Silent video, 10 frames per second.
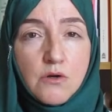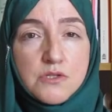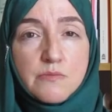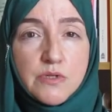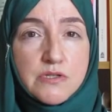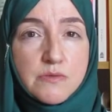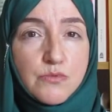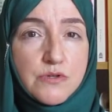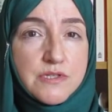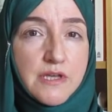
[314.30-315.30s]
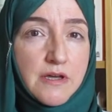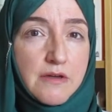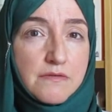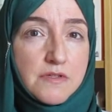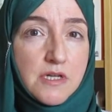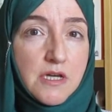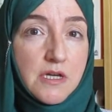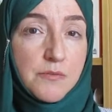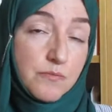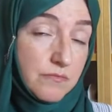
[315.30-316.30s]
Ottomans preserved
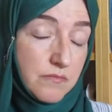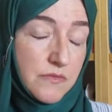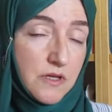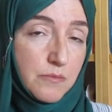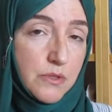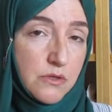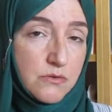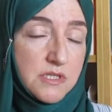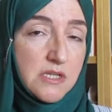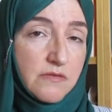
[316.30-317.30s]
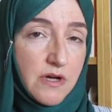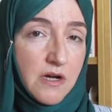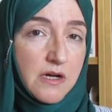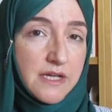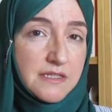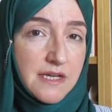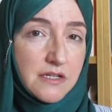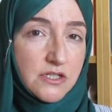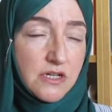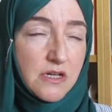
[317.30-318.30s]
the beauty of
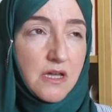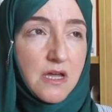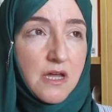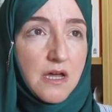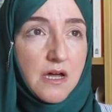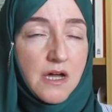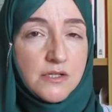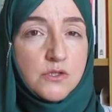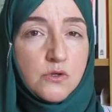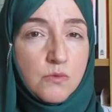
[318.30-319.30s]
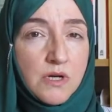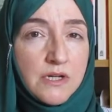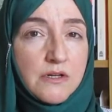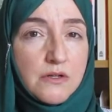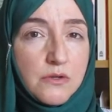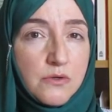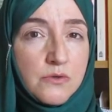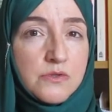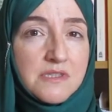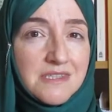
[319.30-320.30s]
architecture, I do wonder
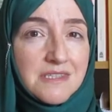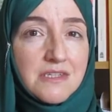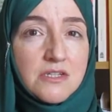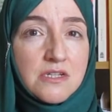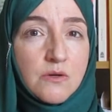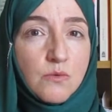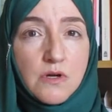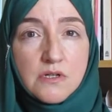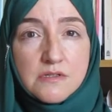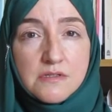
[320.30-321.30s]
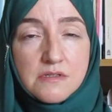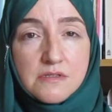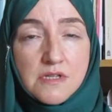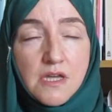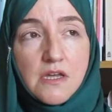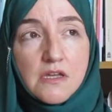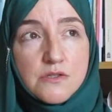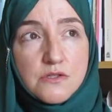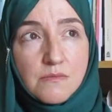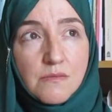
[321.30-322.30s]
whose decision it was
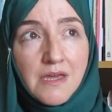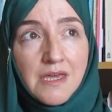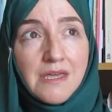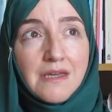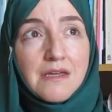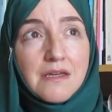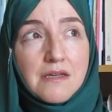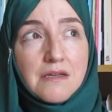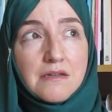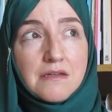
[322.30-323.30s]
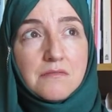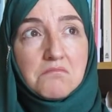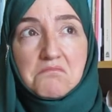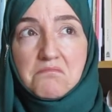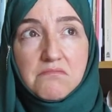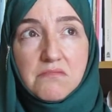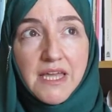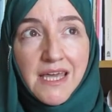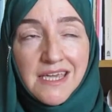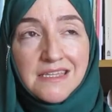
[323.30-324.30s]
to make
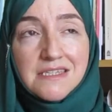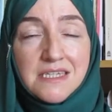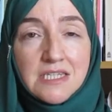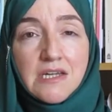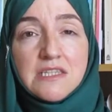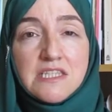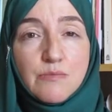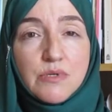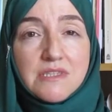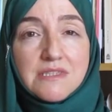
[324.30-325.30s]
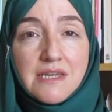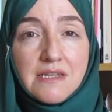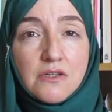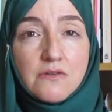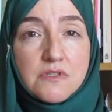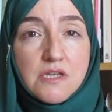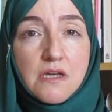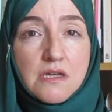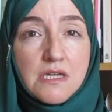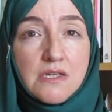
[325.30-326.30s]
80-90% of
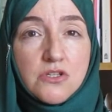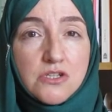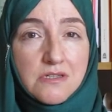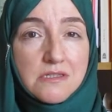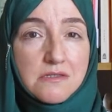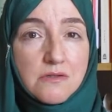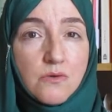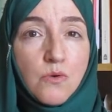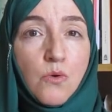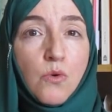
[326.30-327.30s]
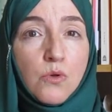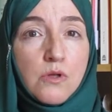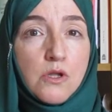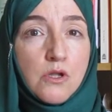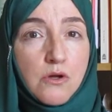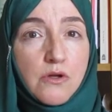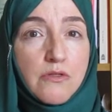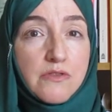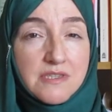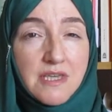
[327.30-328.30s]
Turkey just all look
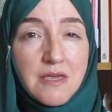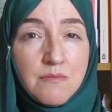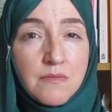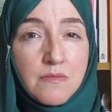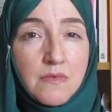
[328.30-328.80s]
the same.